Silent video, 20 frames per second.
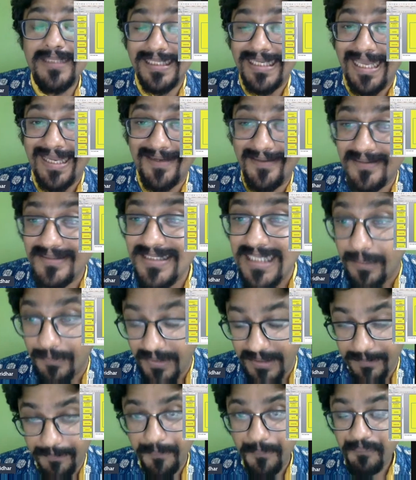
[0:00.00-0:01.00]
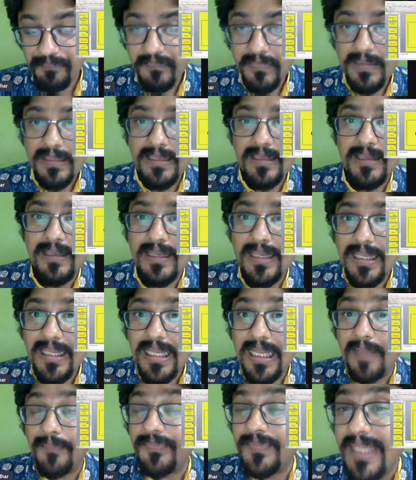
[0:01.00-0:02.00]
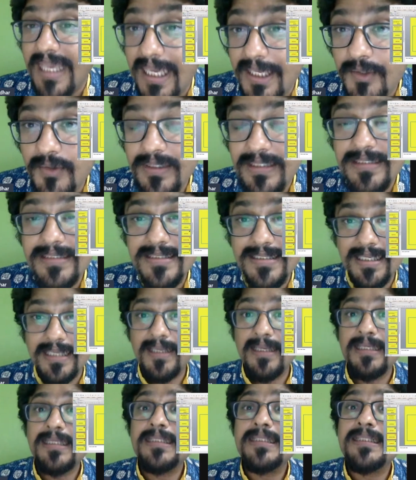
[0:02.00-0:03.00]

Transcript: characters come in. And there you can say,